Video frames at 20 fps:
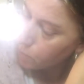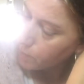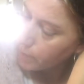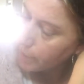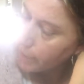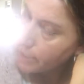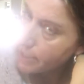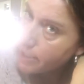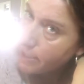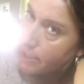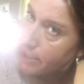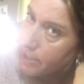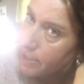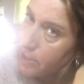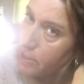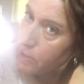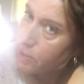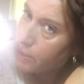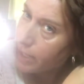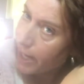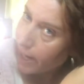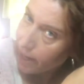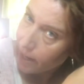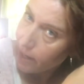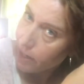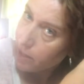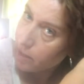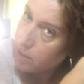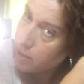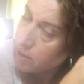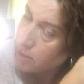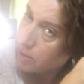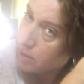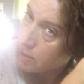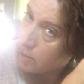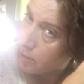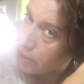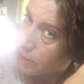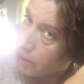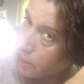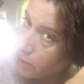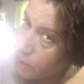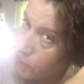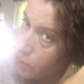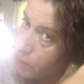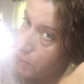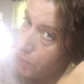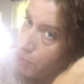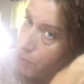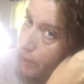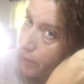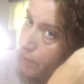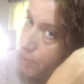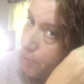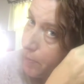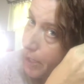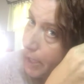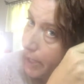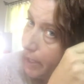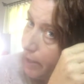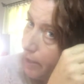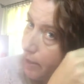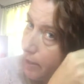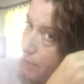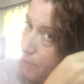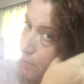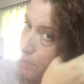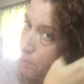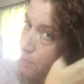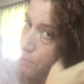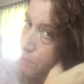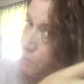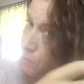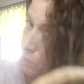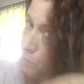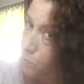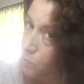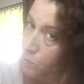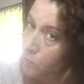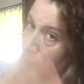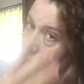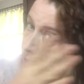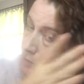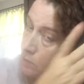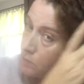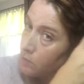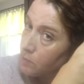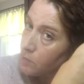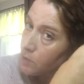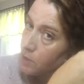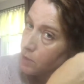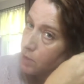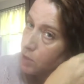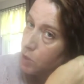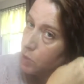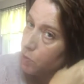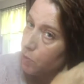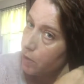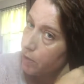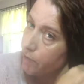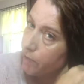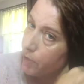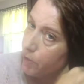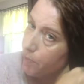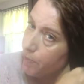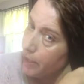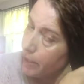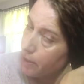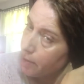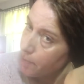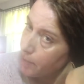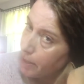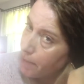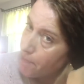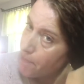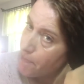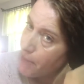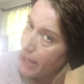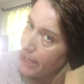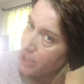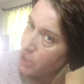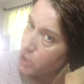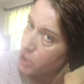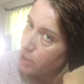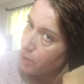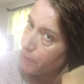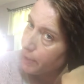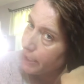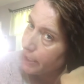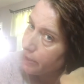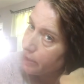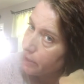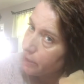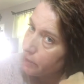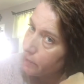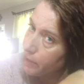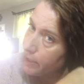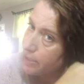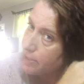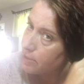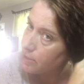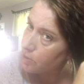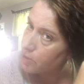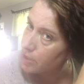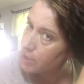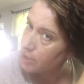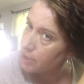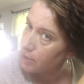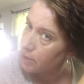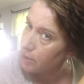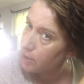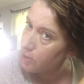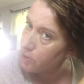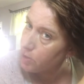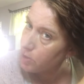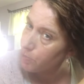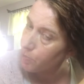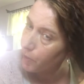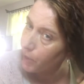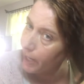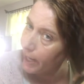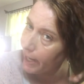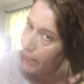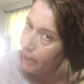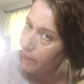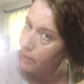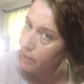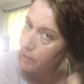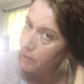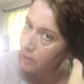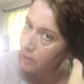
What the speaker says: one I did yesterday in a group with my Swerve U pin, but I betcha we can do it. So just a loose braid.